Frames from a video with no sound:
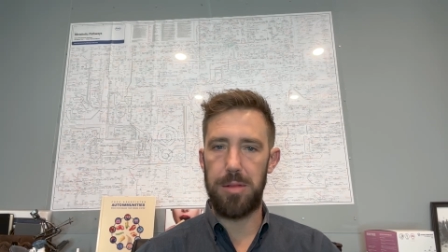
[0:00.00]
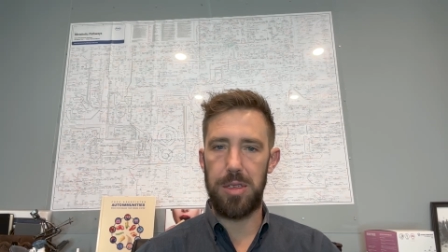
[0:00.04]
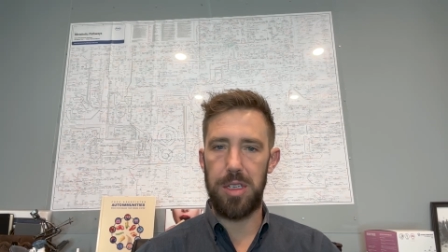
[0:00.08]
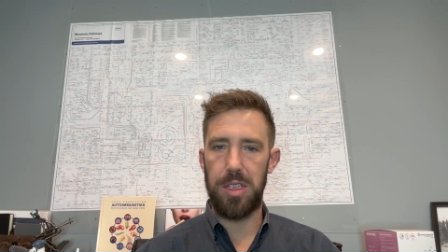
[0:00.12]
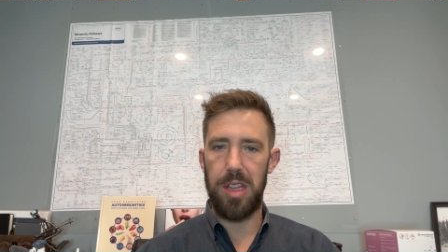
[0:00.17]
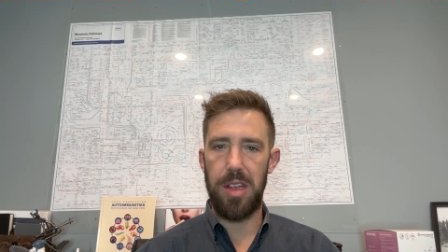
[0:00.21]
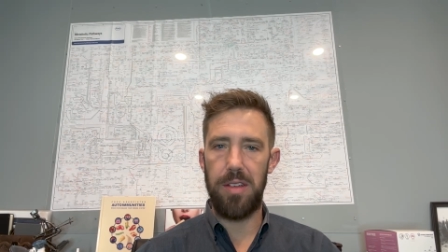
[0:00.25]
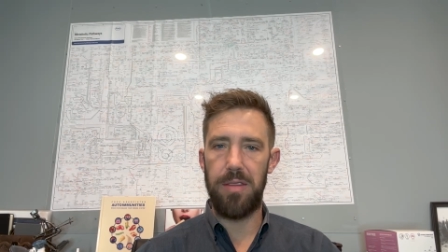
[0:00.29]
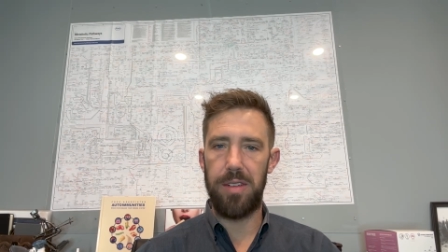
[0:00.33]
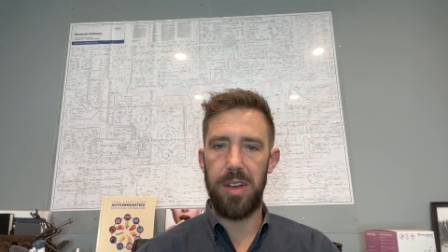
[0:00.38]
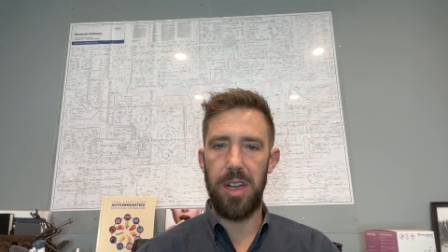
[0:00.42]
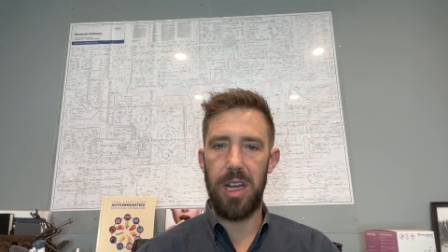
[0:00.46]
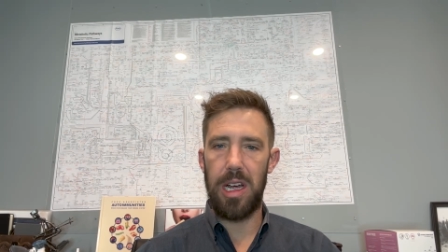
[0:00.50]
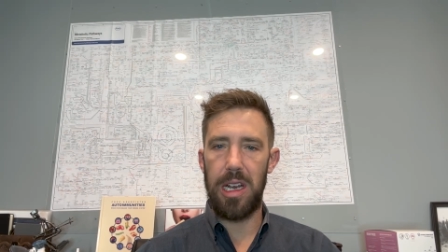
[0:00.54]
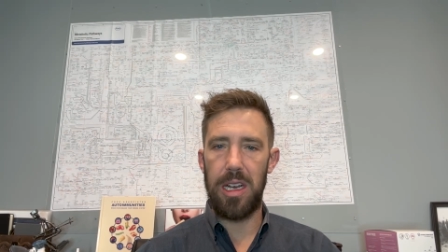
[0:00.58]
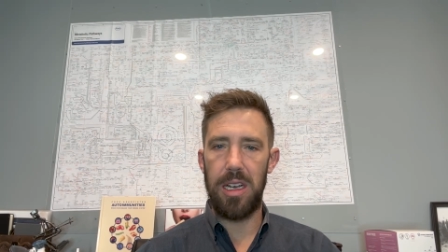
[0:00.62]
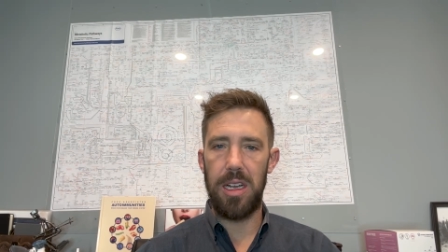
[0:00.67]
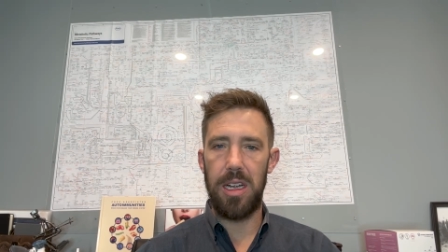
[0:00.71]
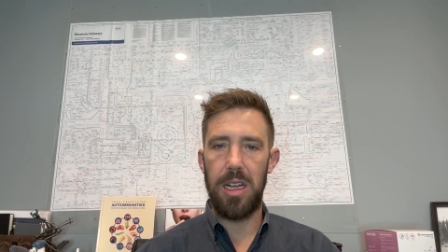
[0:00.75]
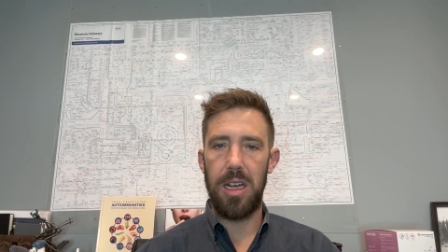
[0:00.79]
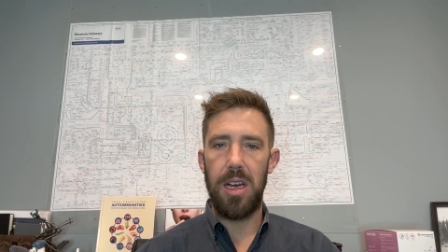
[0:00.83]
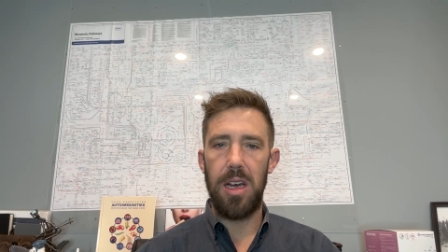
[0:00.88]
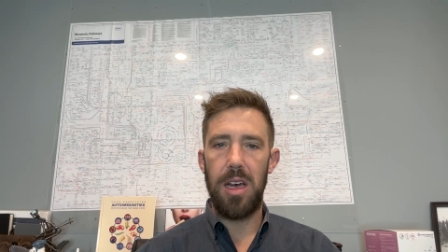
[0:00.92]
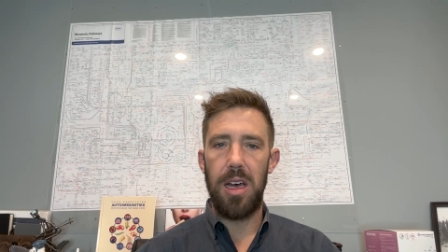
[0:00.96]
that they've done.
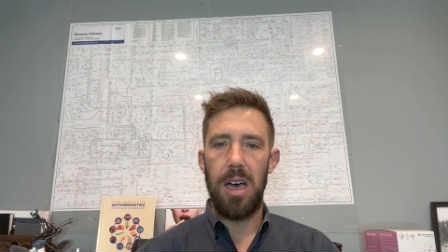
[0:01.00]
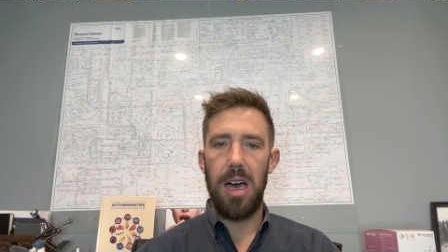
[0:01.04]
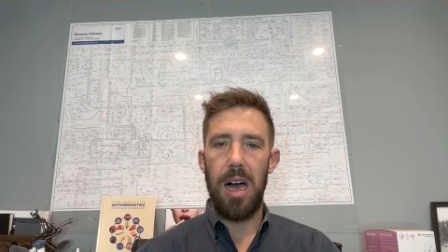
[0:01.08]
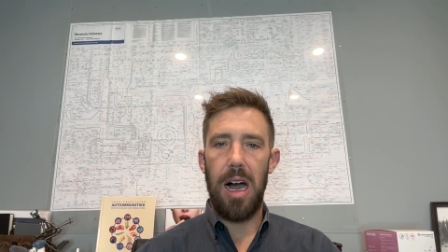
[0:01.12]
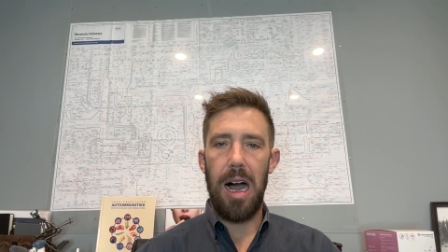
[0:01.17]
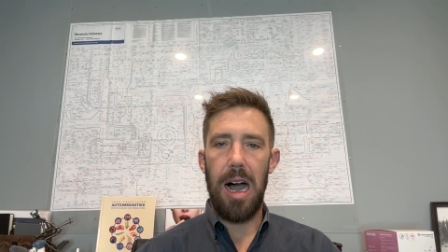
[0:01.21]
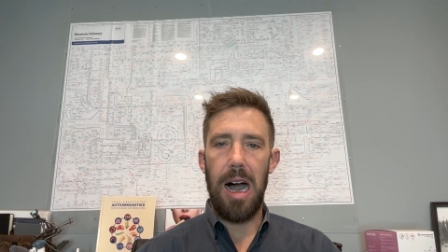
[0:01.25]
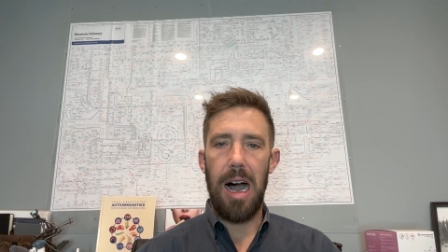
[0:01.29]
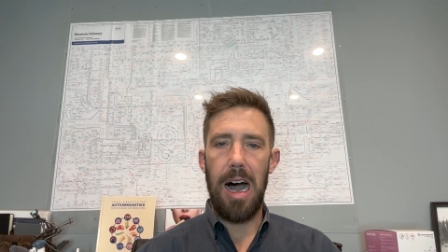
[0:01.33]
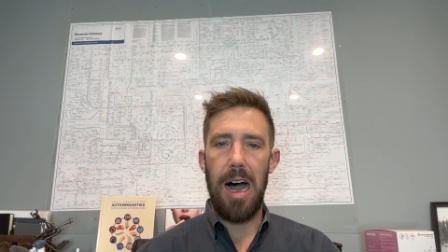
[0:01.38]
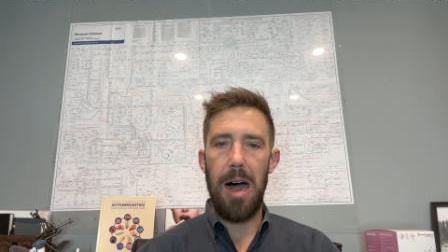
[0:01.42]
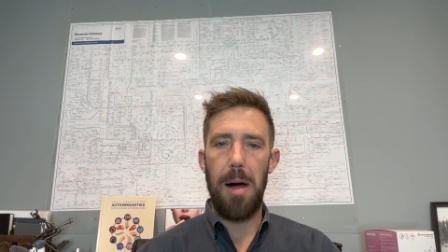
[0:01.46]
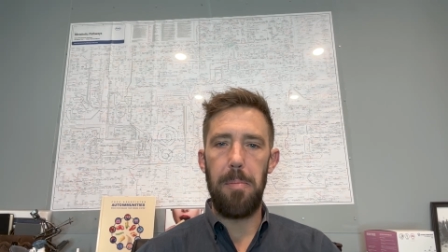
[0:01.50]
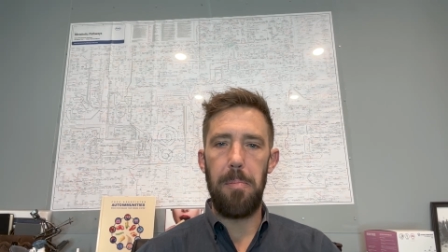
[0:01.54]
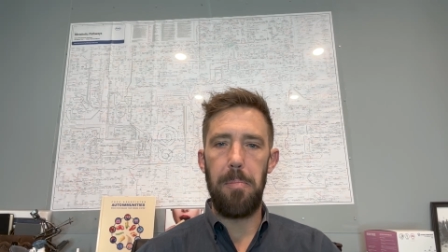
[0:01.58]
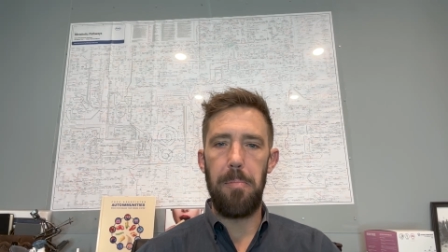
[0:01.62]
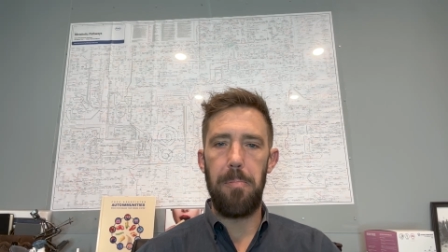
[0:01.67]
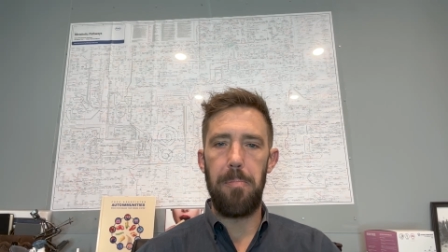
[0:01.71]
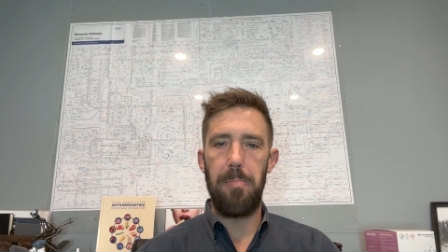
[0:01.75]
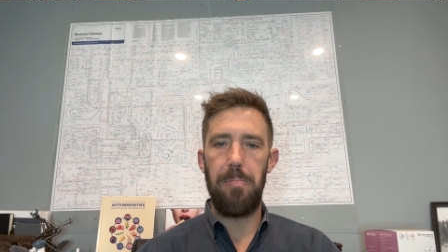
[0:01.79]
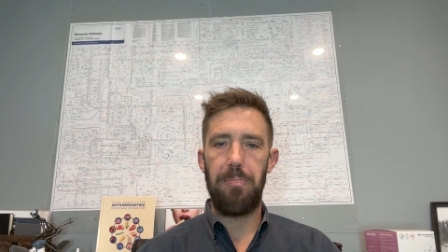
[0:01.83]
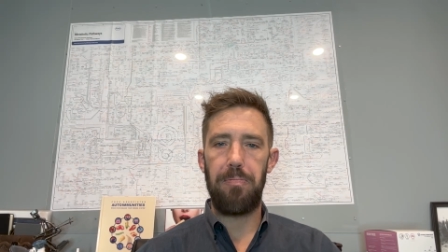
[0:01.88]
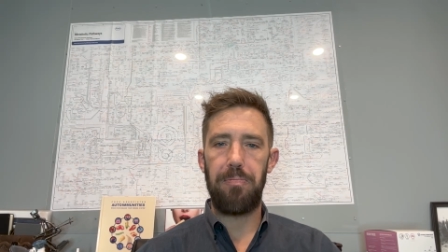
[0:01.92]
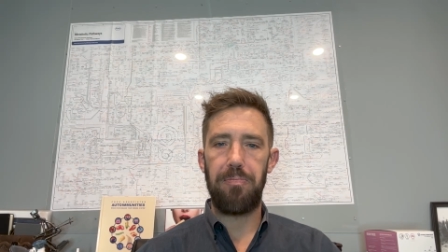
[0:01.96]

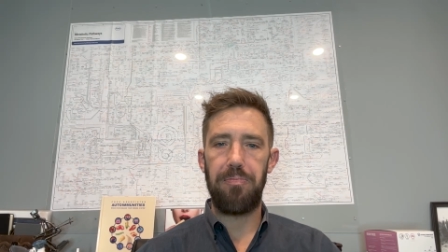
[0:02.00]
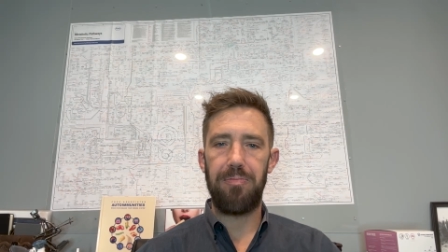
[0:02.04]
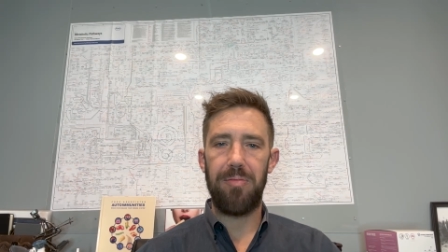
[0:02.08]
Um,